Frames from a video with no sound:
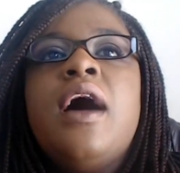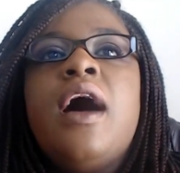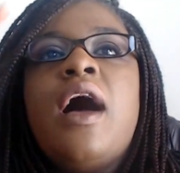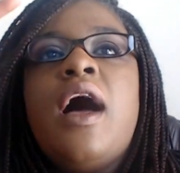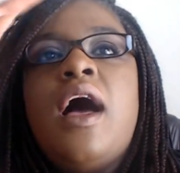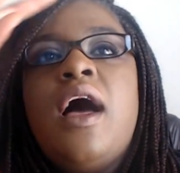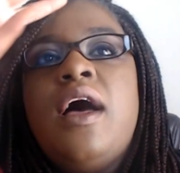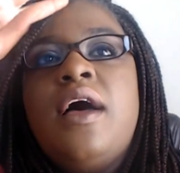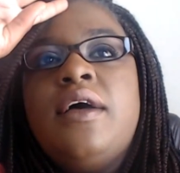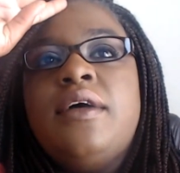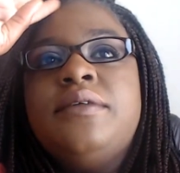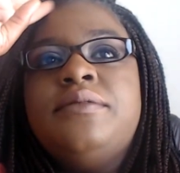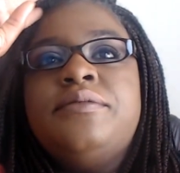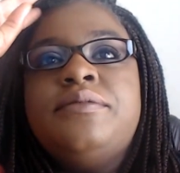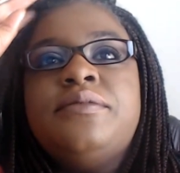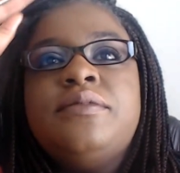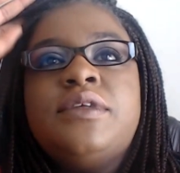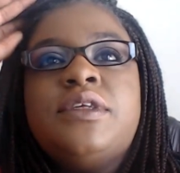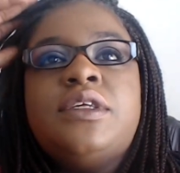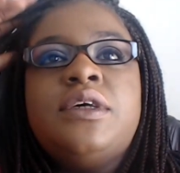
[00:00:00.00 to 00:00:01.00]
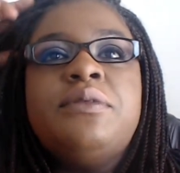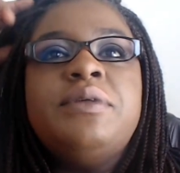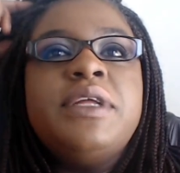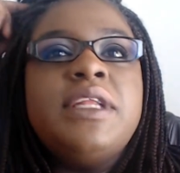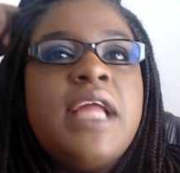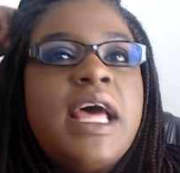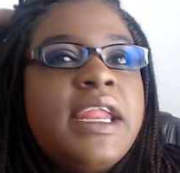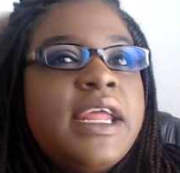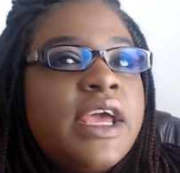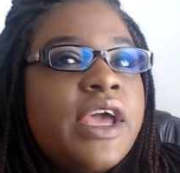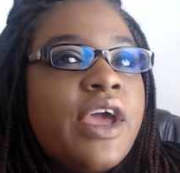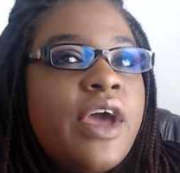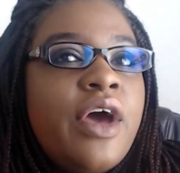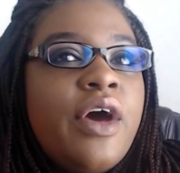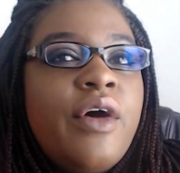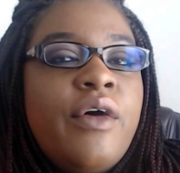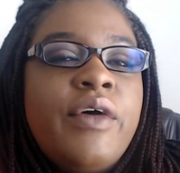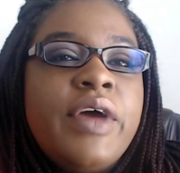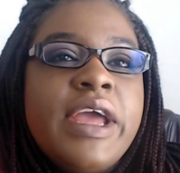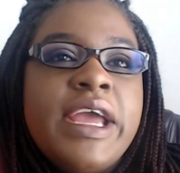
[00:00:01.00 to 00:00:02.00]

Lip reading: So we let it go.